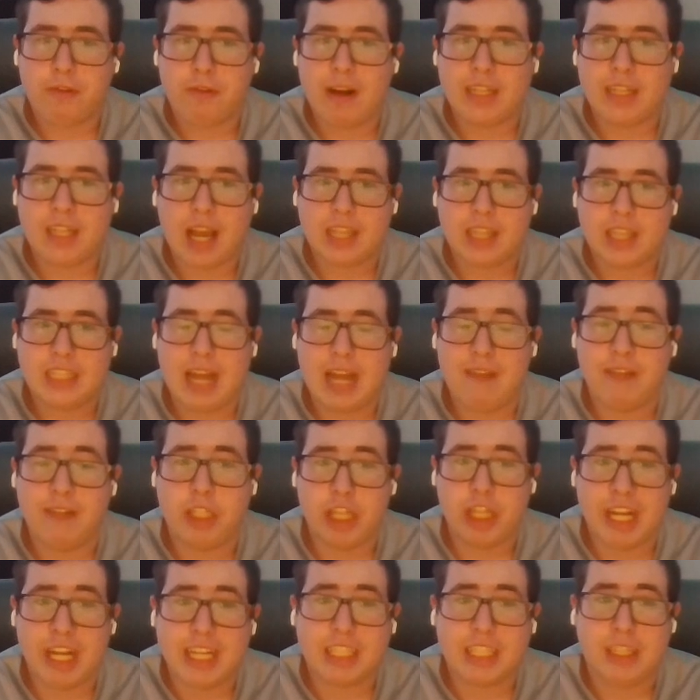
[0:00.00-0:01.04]
the Red Sox to have a
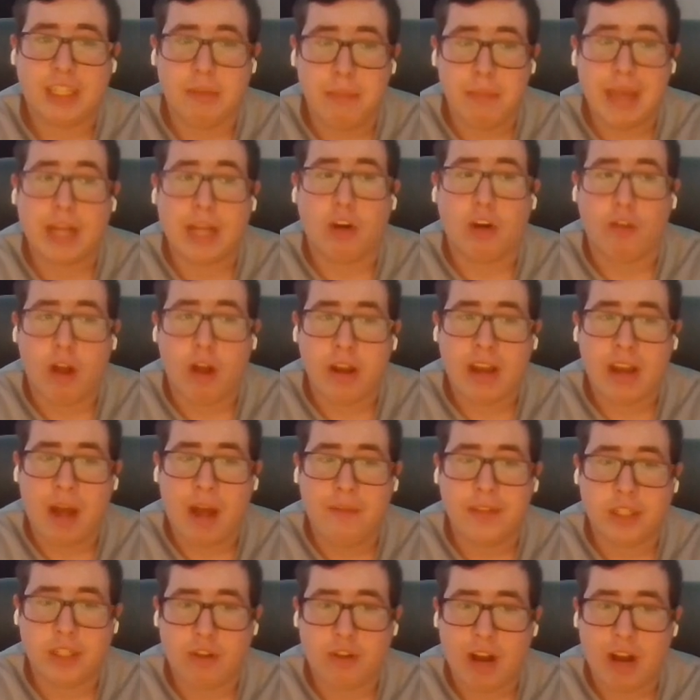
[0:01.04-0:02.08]
chance to make a run
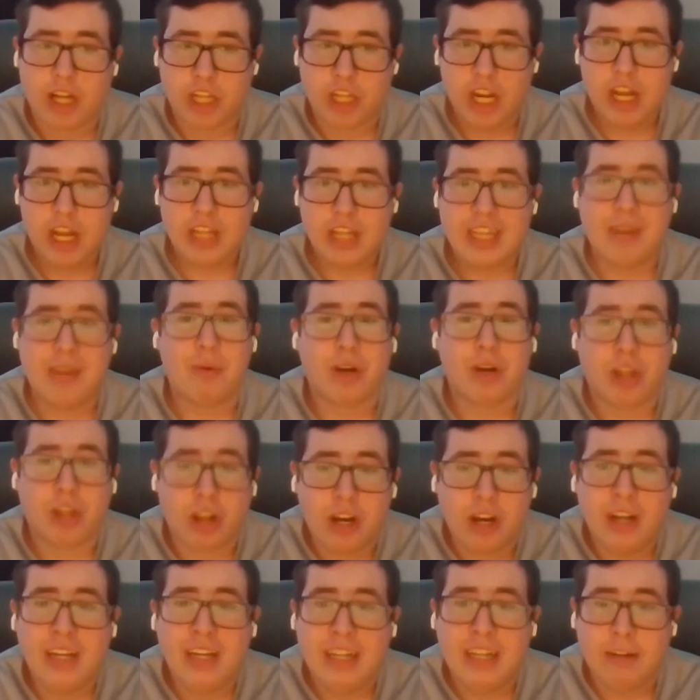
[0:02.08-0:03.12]
down the stretch, they were
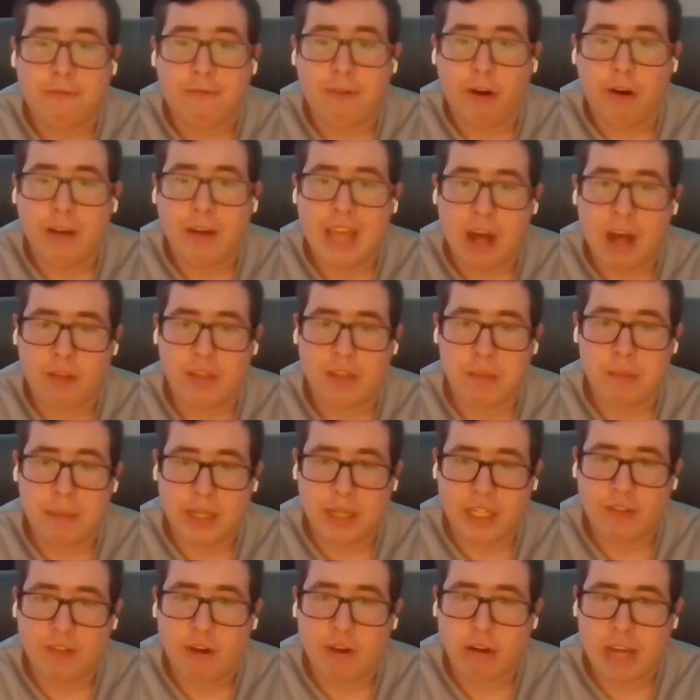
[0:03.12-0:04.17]
going to need a fully healthy
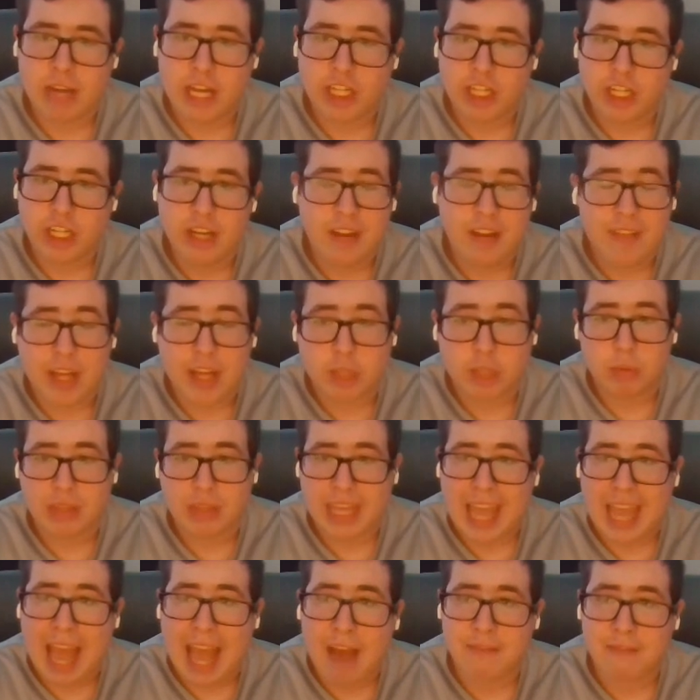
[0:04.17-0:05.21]
pitching rotation, and that's what
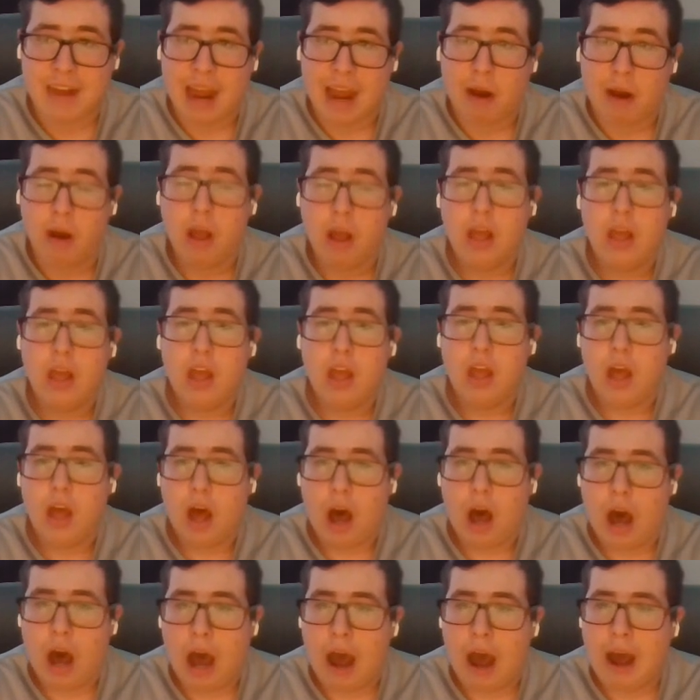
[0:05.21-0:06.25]
they have
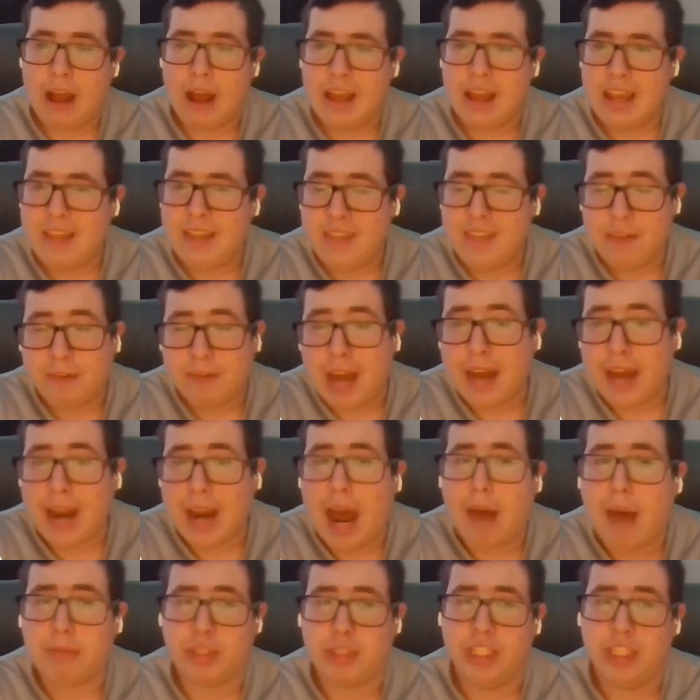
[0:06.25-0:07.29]
now. And they've got
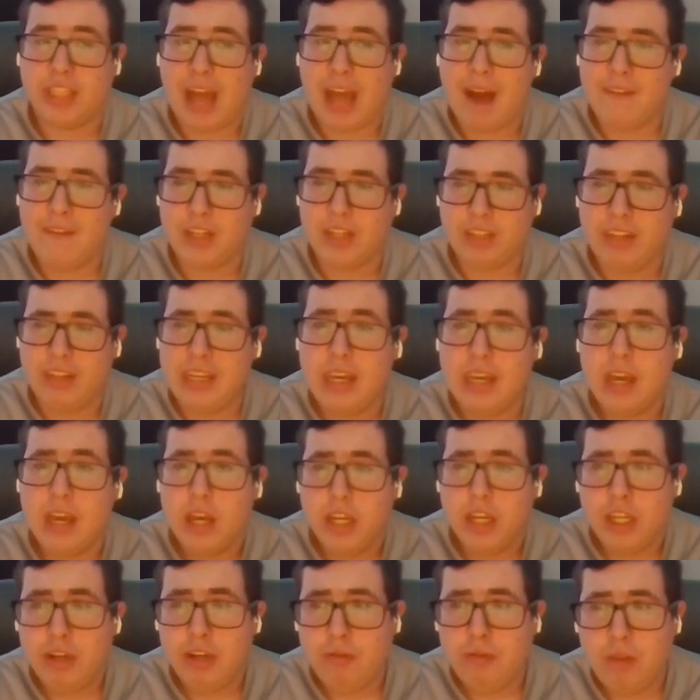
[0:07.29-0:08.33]
options. Obviously,
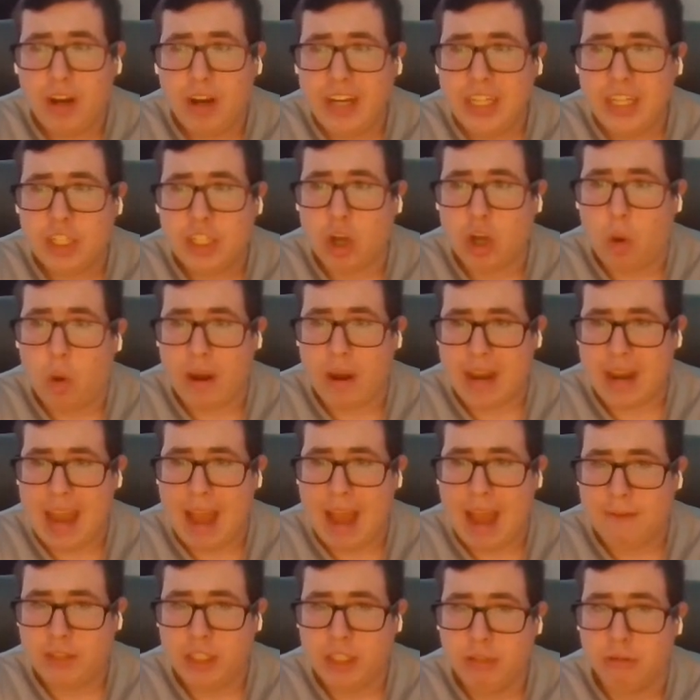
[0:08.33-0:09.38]
you really don't want to
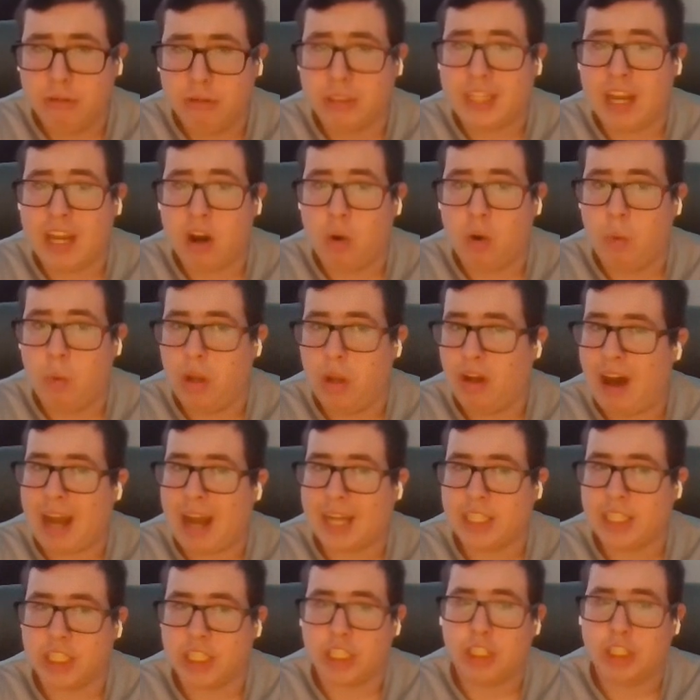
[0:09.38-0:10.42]
have to use Garrett
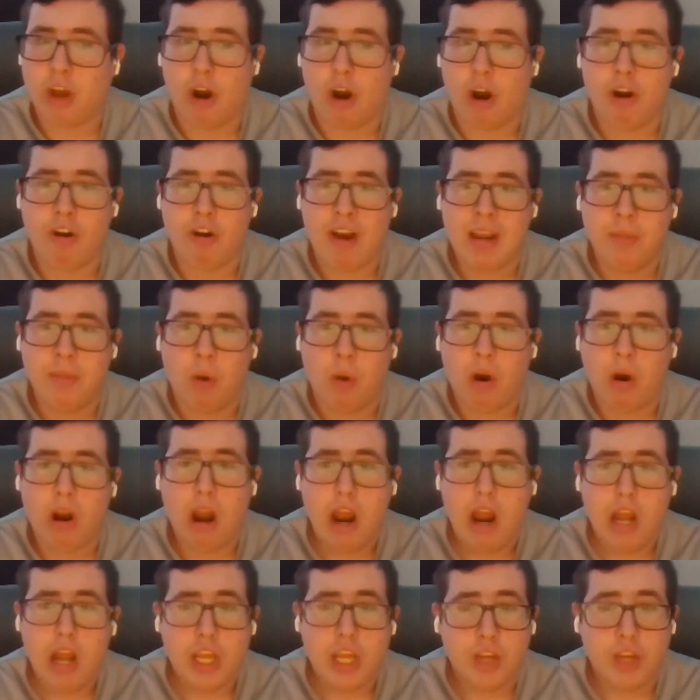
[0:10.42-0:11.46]
Whitlock as a starter
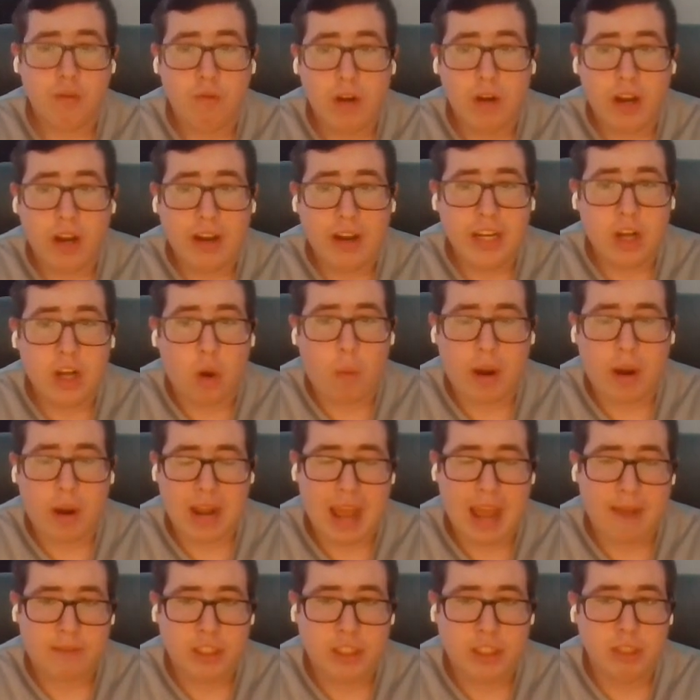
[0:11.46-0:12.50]
anymore. Really don't want to
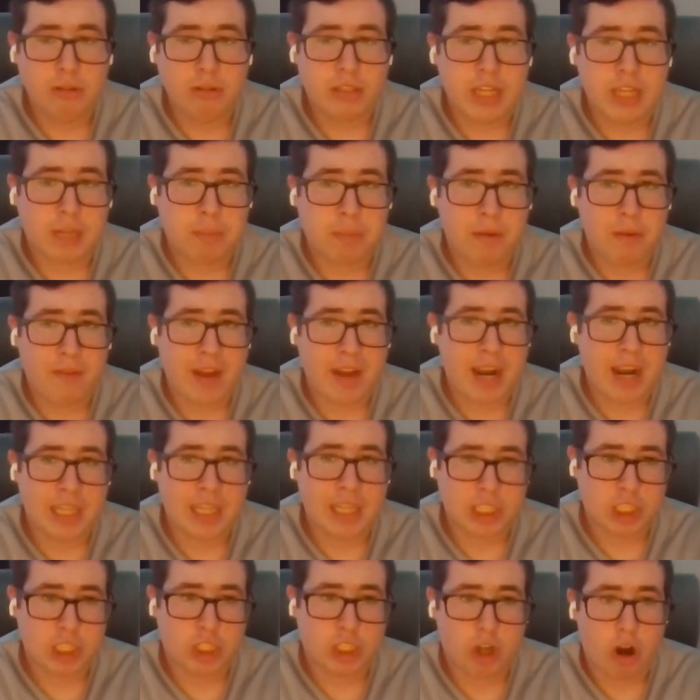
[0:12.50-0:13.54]
have to use Nick Pavetta
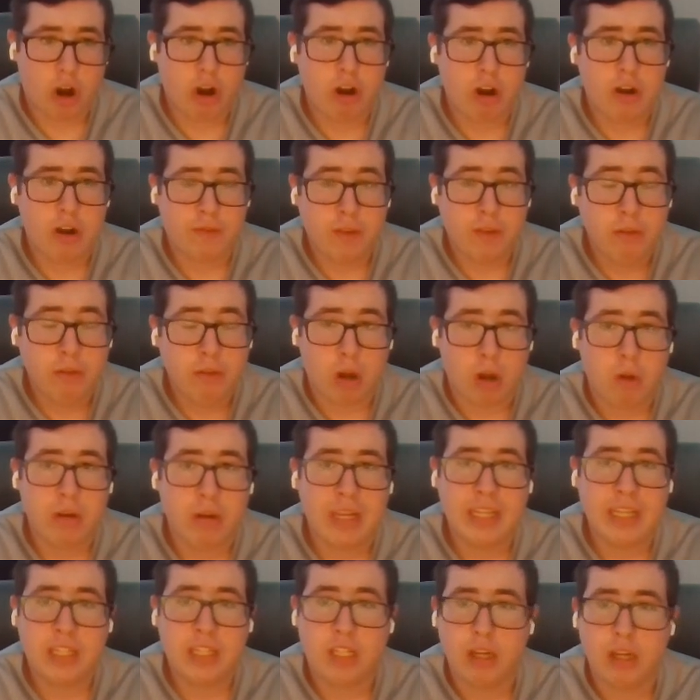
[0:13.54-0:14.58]
as a starter if you don't
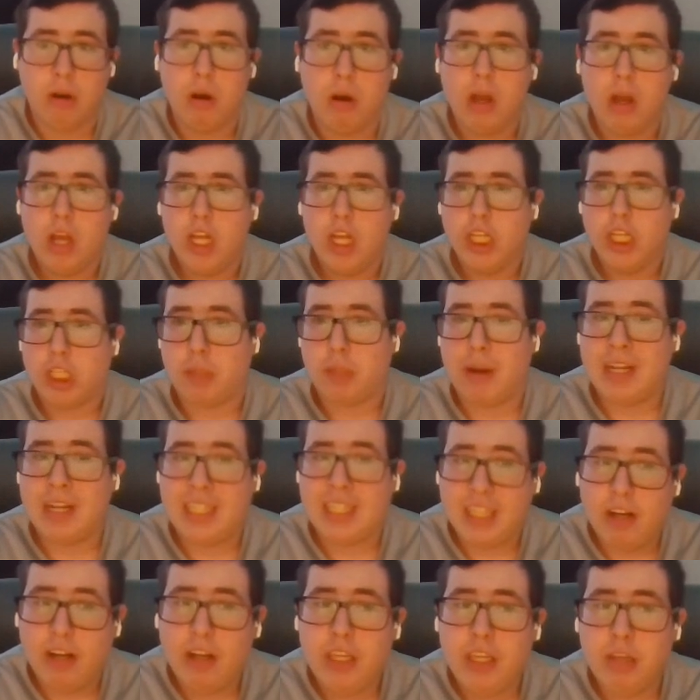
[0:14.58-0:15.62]
need to. So
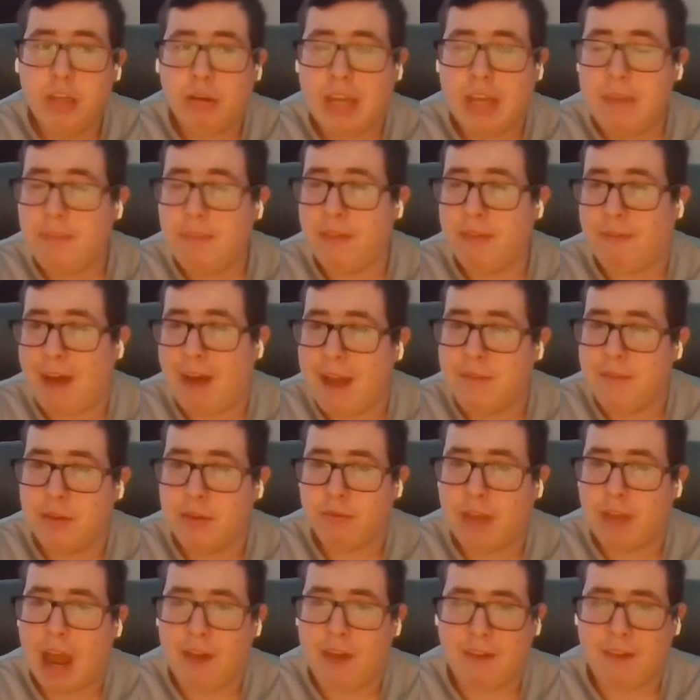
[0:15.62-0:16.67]
ideally, you keep the five
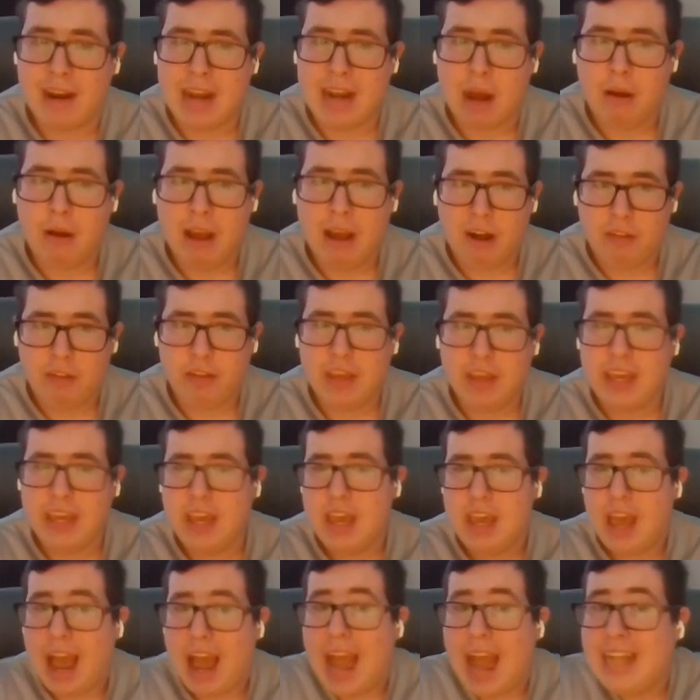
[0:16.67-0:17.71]
you've got right now healthy.
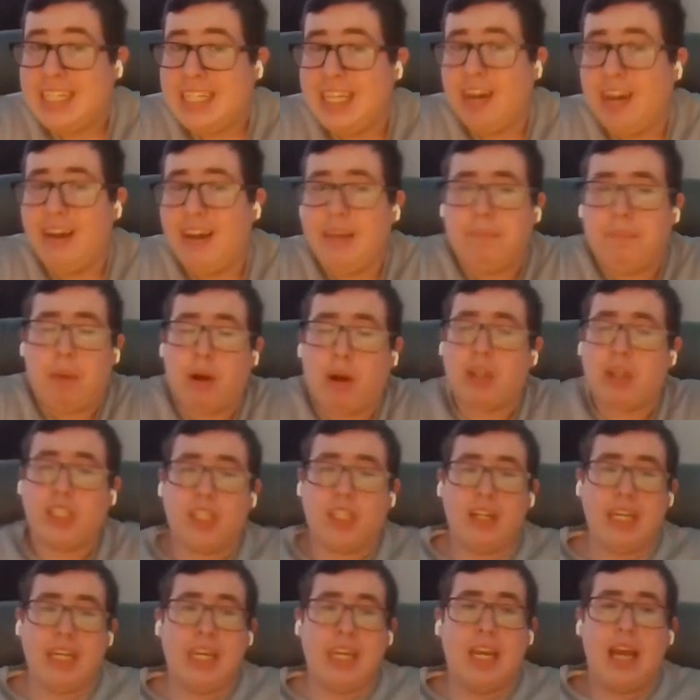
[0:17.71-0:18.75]
Ideally,
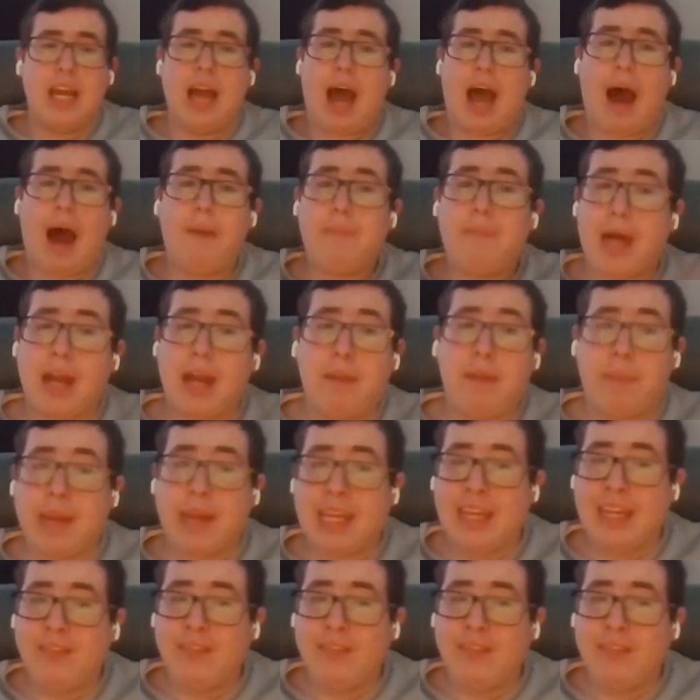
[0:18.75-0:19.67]
personally, I'm not a big